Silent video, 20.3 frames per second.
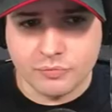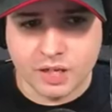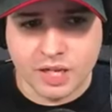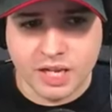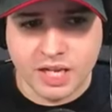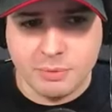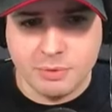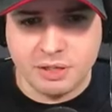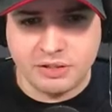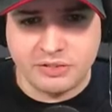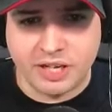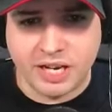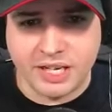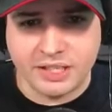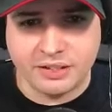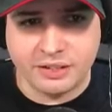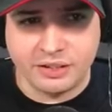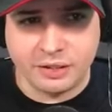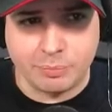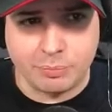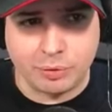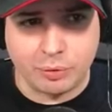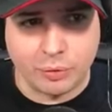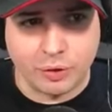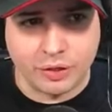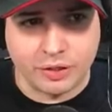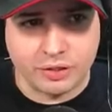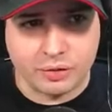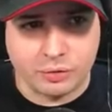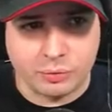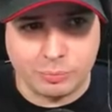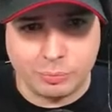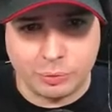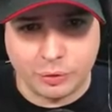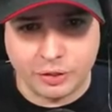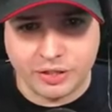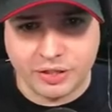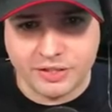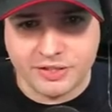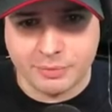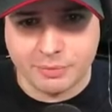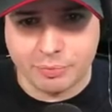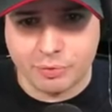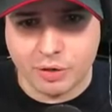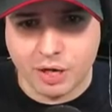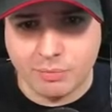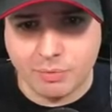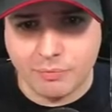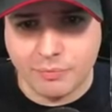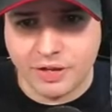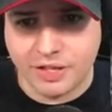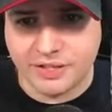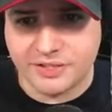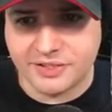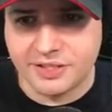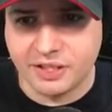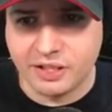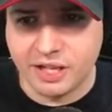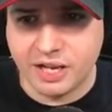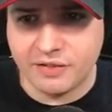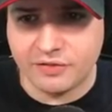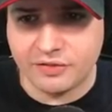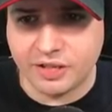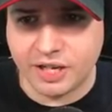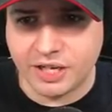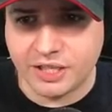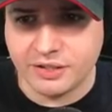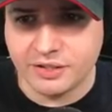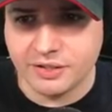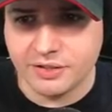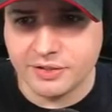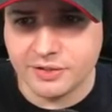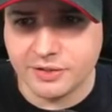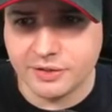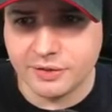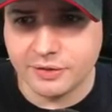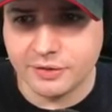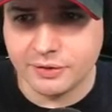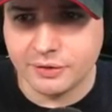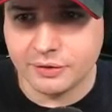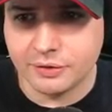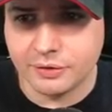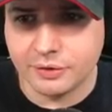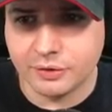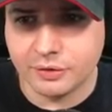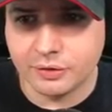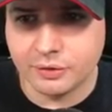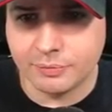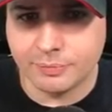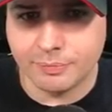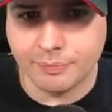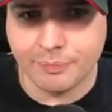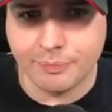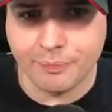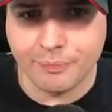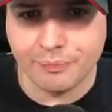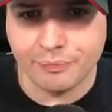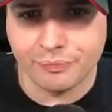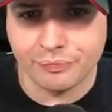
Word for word: Enemy Titan deployed. Oh boy, that's a problem. They still have Titans? Hmm.